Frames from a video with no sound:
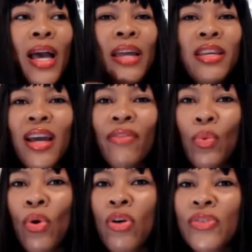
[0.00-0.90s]
I didn't have the
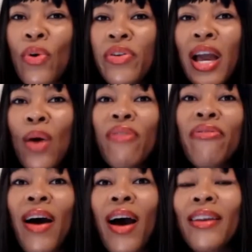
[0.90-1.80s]
words for it. Now we
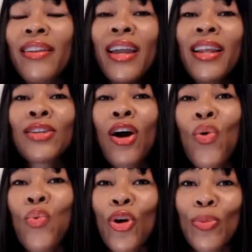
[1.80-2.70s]
find that it's
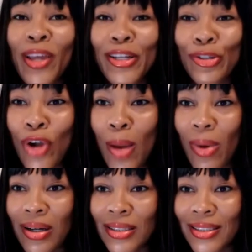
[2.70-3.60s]
called workplace
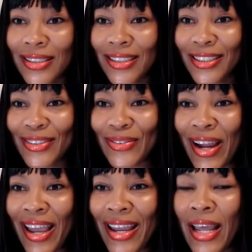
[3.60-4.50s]
trauma, mm-hmm.
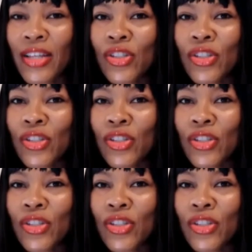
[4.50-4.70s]
right?